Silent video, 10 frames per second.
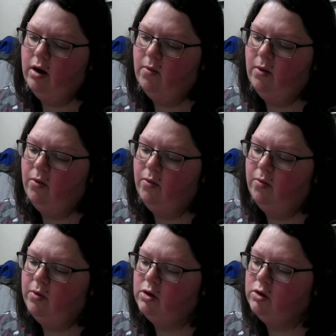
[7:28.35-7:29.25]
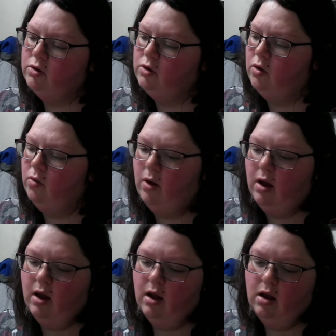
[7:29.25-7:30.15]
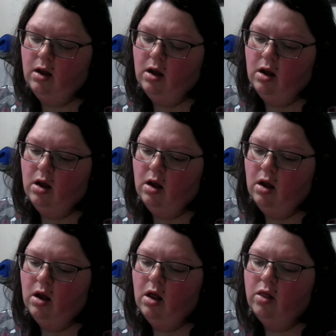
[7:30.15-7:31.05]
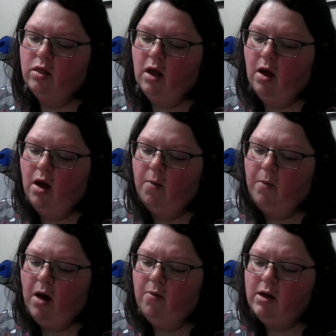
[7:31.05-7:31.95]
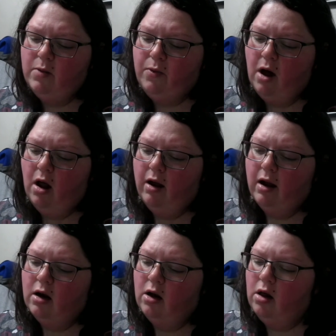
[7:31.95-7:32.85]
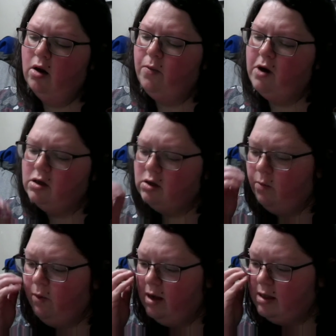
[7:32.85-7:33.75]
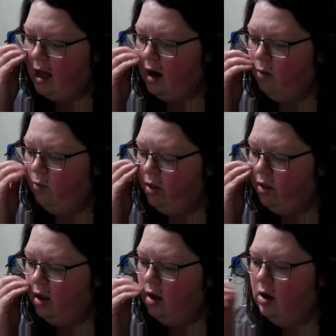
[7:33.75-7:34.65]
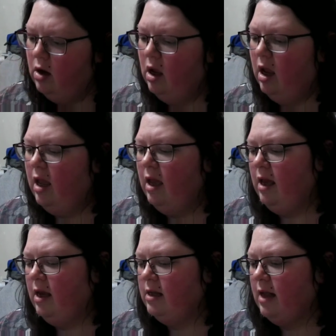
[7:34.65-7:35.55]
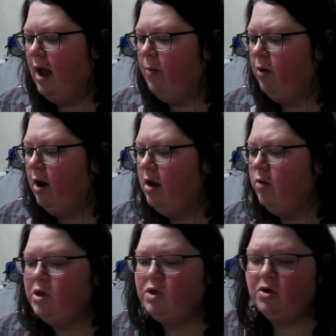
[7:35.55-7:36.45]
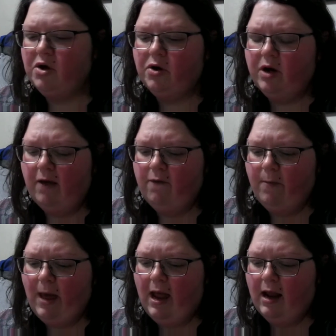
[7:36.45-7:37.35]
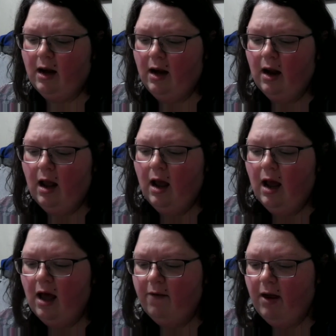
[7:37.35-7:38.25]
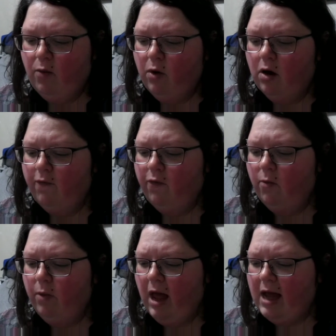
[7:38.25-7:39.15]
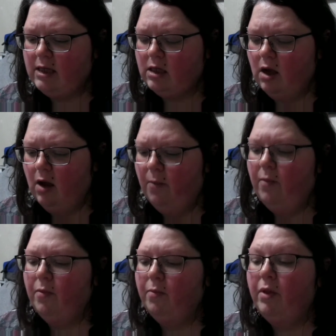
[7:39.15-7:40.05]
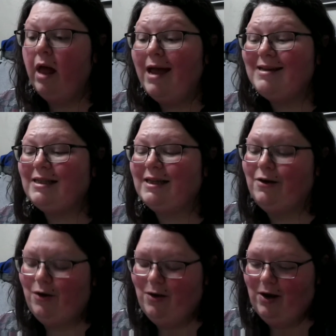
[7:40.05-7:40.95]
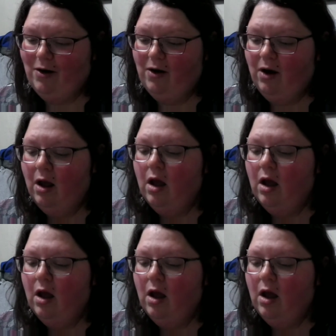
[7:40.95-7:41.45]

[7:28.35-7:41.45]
heaven push away. The violent product and other personal picks item with ease. I pray you enjoy your diva bag and have a wonderful blast, uh, blast new year.